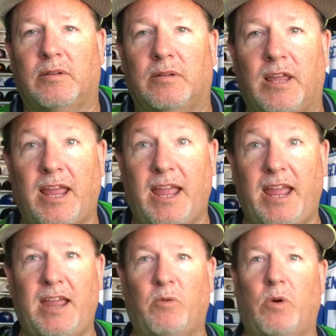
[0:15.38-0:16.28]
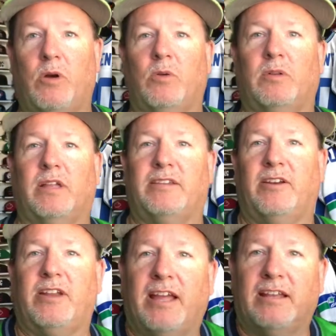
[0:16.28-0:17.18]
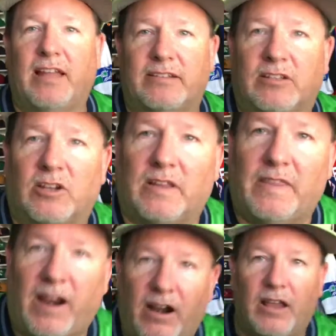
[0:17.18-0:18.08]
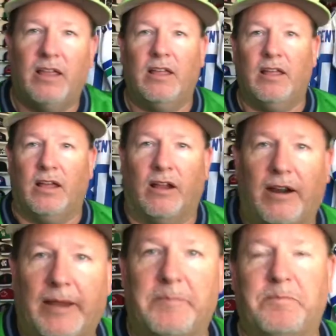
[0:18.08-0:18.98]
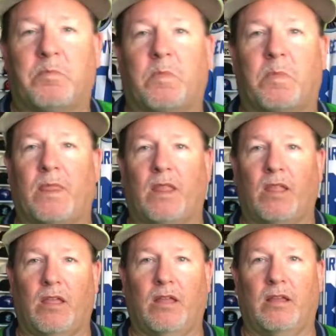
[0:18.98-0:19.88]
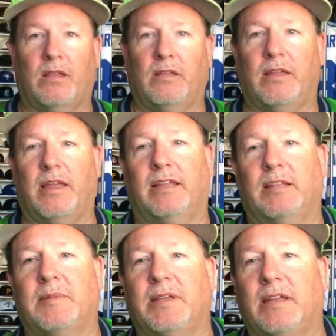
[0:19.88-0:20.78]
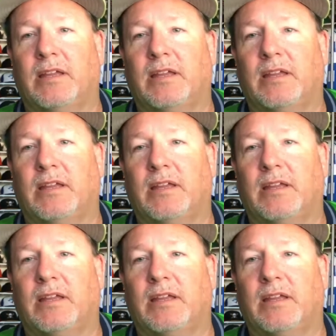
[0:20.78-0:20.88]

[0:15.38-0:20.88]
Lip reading: Hey, whoa, like deer in the headlights looking there. All right, the YouTube feed to pop up. Yeah, let me